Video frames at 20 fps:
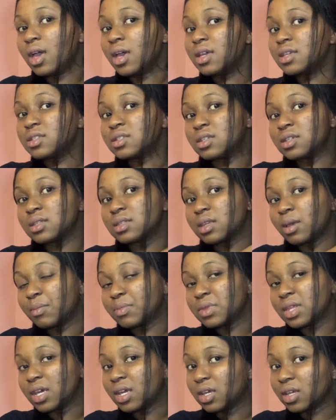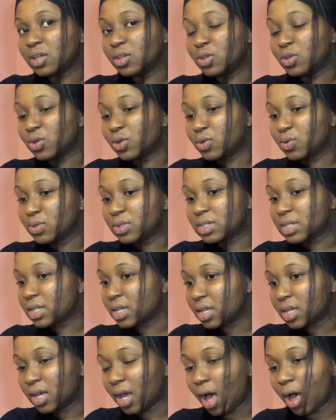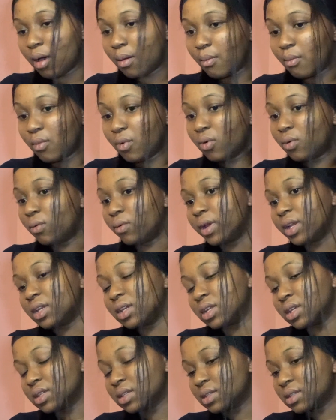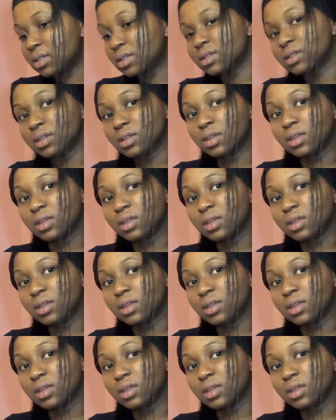It's just something you don't witness